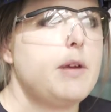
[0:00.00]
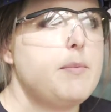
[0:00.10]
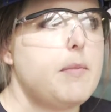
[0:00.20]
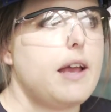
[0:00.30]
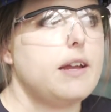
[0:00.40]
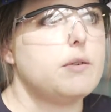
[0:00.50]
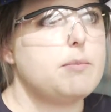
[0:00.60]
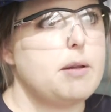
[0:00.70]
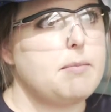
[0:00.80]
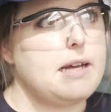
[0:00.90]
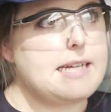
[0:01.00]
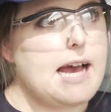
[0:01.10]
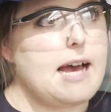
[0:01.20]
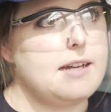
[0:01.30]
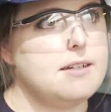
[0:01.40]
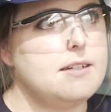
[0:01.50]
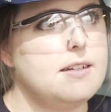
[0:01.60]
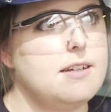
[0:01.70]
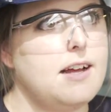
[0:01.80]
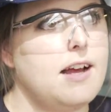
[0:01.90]
in my mind would be my dad.
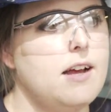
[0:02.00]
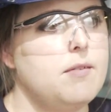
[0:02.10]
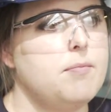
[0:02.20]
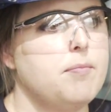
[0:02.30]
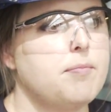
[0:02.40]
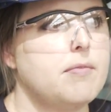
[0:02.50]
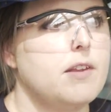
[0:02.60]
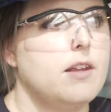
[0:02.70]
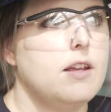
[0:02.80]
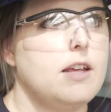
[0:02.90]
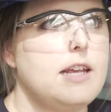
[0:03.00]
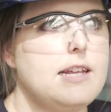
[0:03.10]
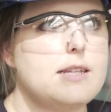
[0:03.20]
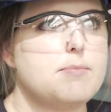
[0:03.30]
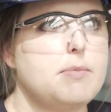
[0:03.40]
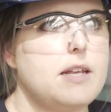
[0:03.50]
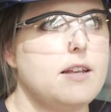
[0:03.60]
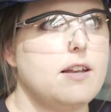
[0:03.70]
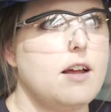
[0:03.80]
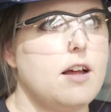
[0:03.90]
Um, he's
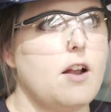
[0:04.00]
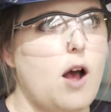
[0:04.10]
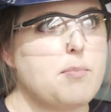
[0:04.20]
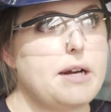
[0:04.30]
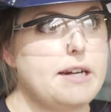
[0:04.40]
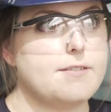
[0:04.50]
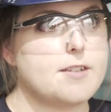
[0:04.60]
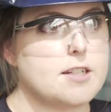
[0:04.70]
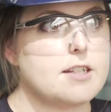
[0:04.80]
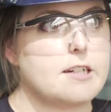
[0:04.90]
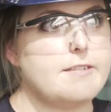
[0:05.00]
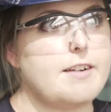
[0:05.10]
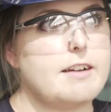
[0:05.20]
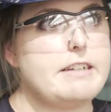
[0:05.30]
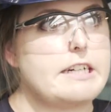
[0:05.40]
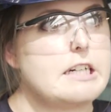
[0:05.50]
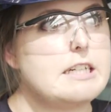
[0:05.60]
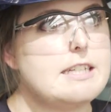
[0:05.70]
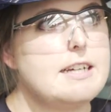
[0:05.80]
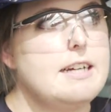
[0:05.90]
been an operator for 35
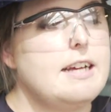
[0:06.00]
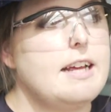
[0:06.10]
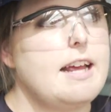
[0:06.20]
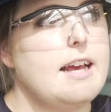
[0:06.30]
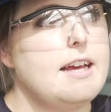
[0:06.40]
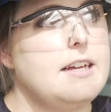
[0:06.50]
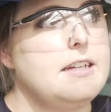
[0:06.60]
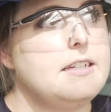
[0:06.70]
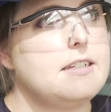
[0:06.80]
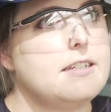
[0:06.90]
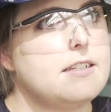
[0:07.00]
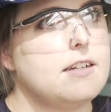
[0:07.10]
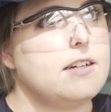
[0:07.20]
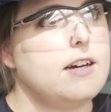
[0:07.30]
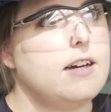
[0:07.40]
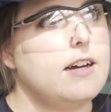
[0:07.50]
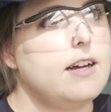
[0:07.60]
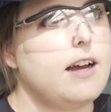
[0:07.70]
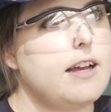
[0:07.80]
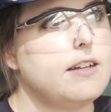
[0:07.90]
years, and uh,
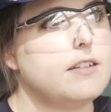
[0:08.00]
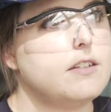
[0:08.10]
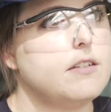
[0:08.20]
I